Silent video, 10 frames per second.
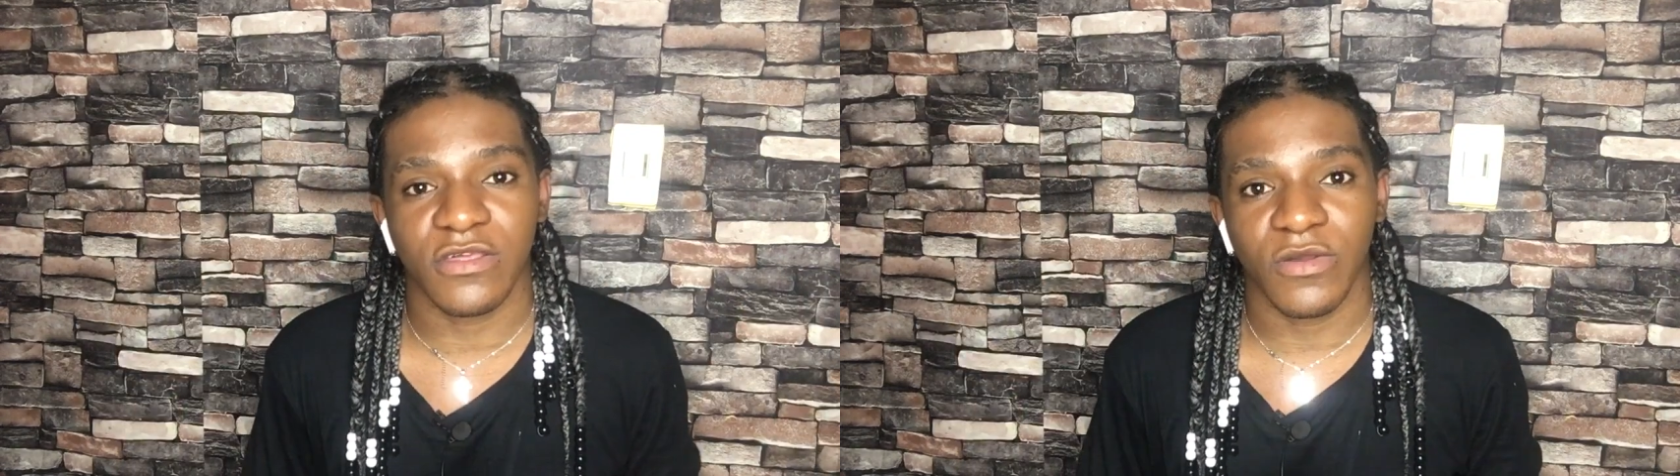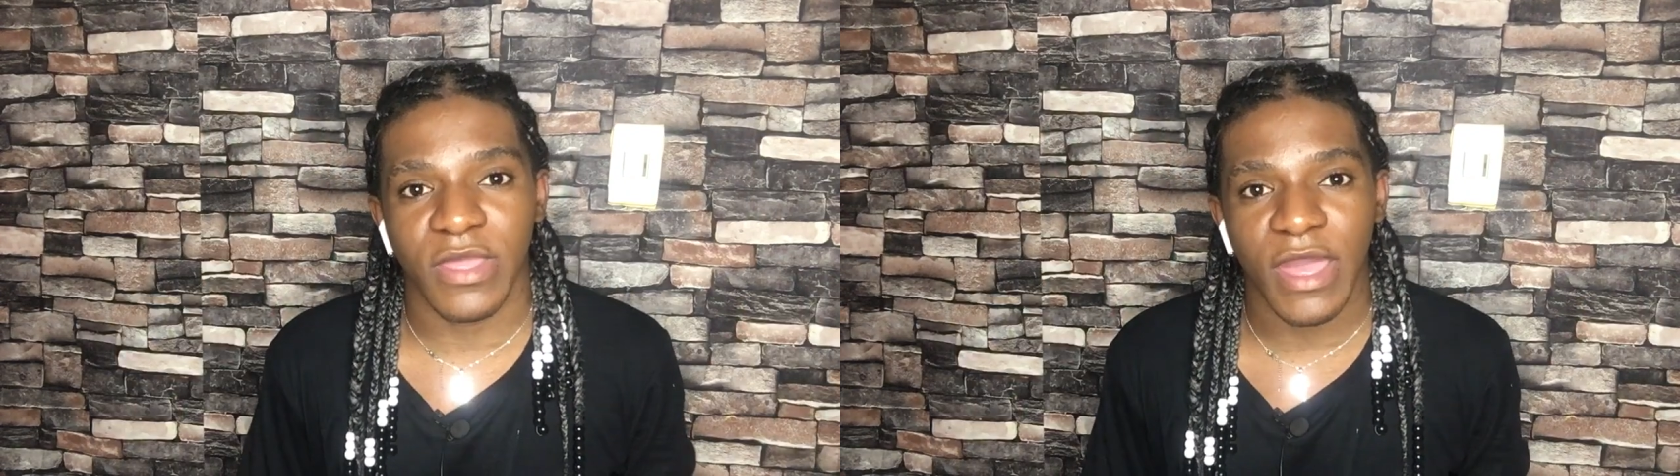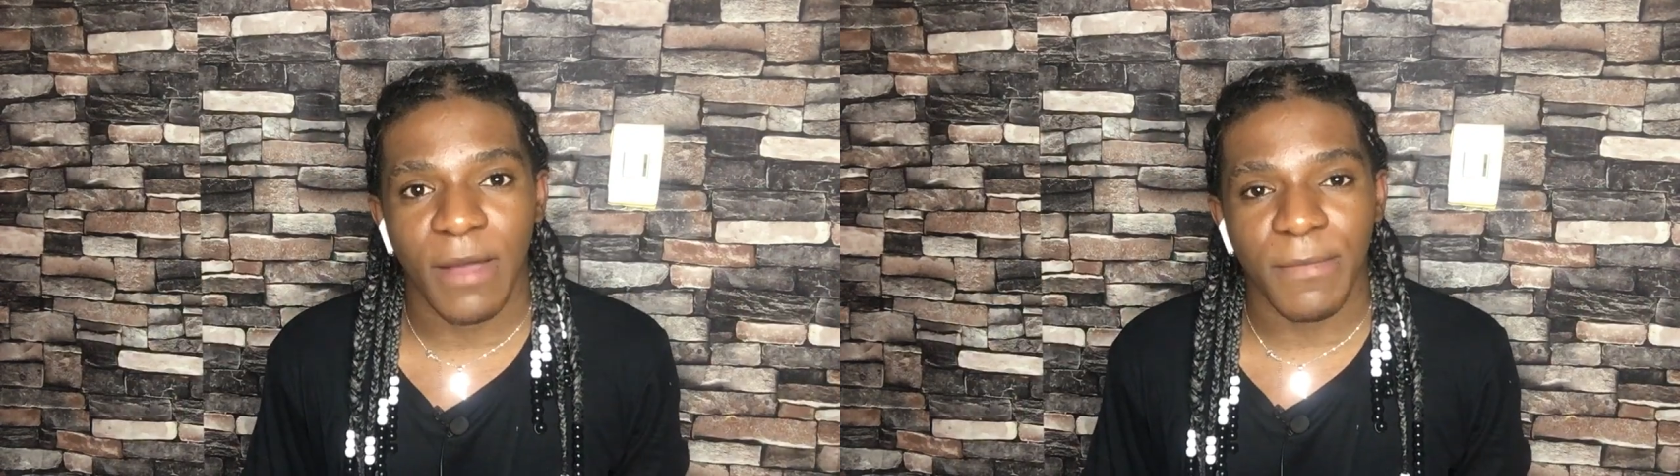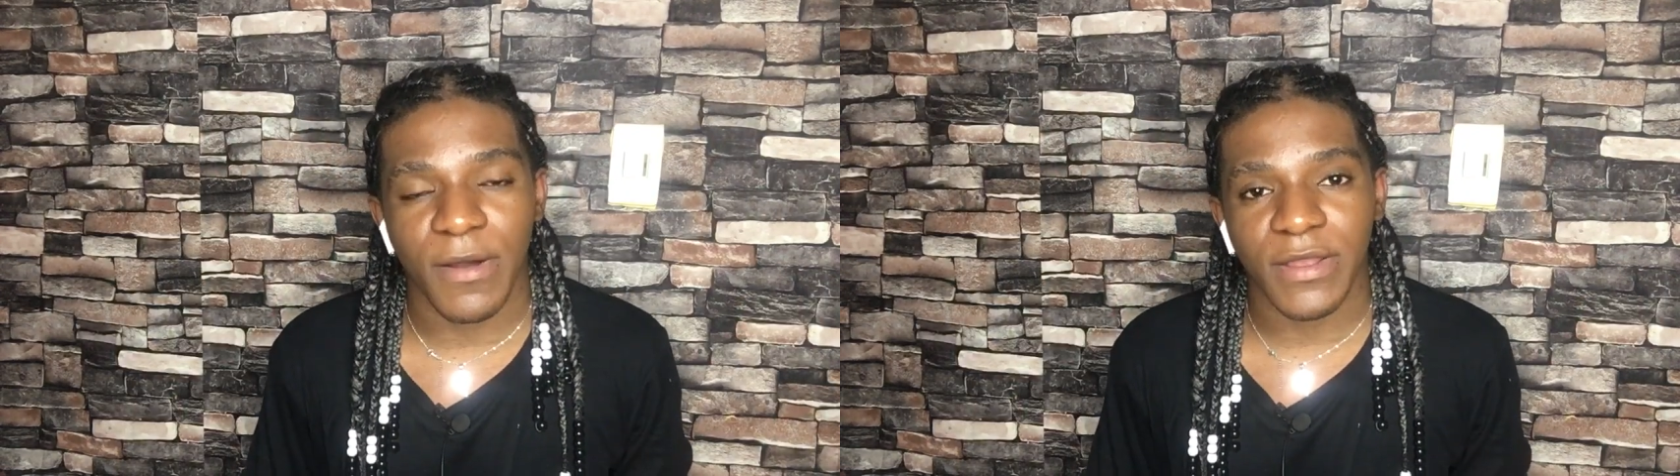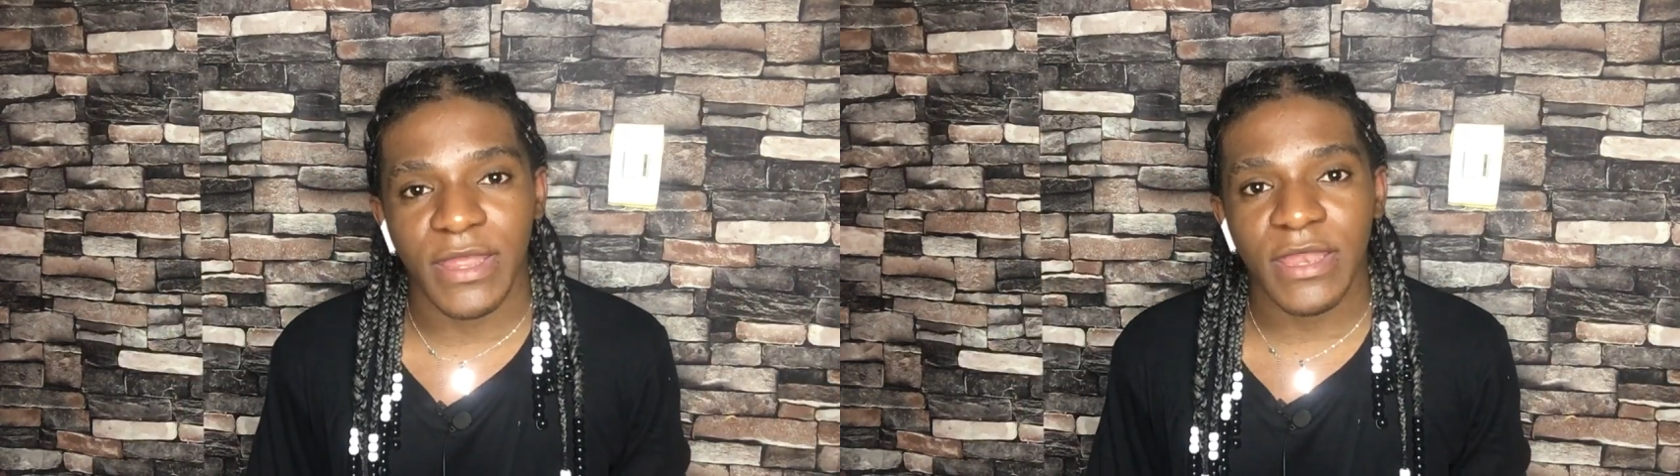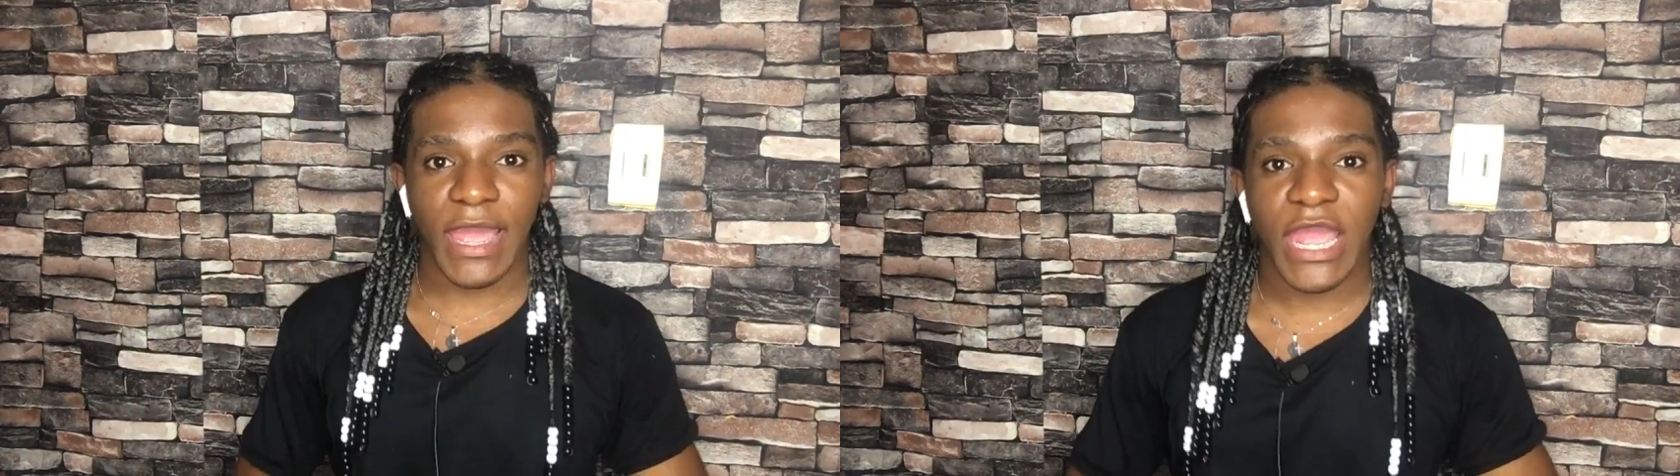okay, about it.